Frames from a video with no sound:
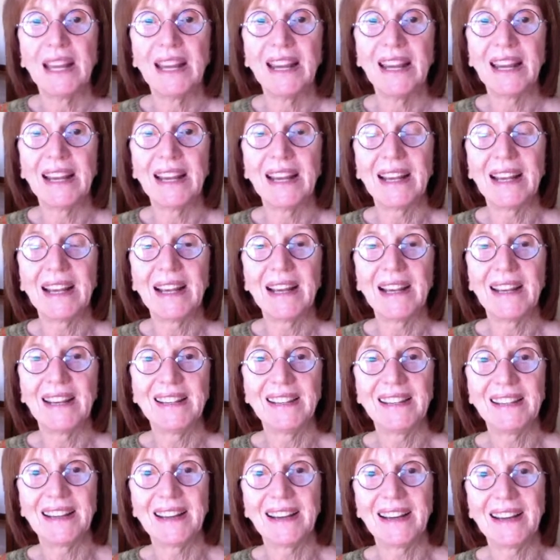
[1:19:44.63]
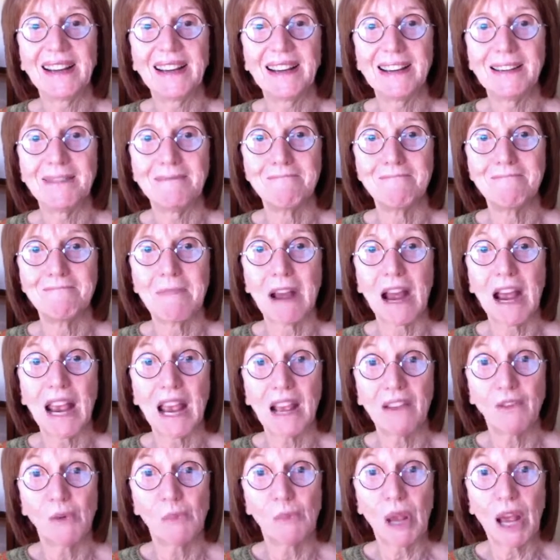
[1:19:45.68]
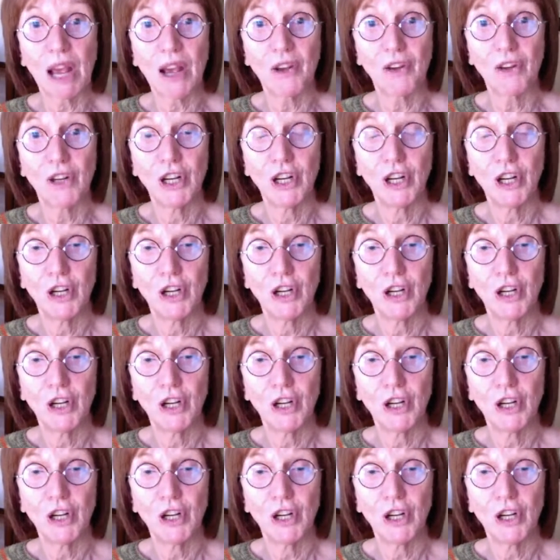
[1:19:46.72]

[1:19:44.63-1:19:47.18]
And I have about